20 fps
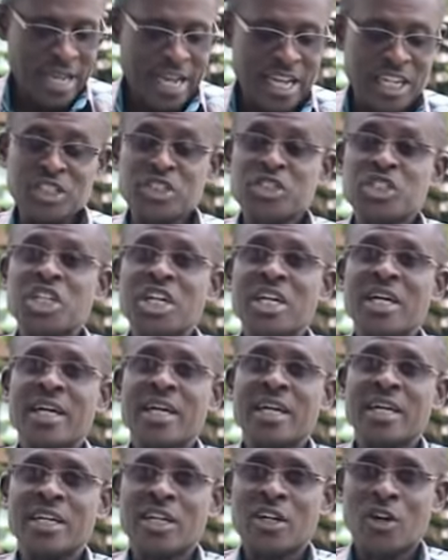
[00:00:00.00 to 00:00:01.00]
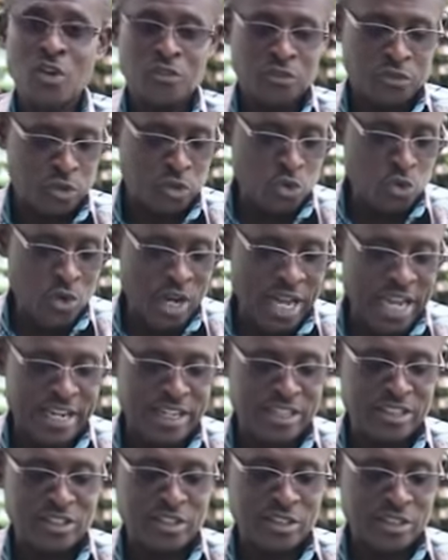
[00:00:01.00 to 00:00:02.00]
and Chair of
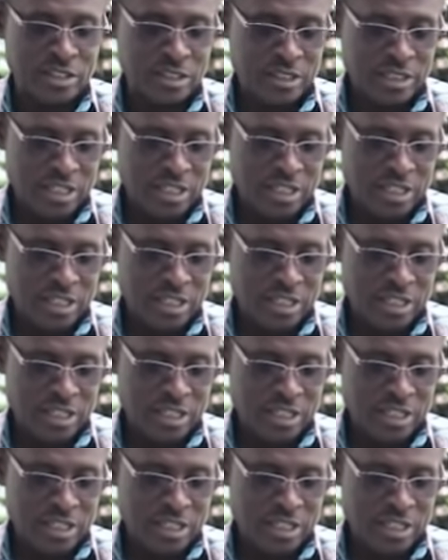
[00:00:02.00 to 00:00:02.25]
UN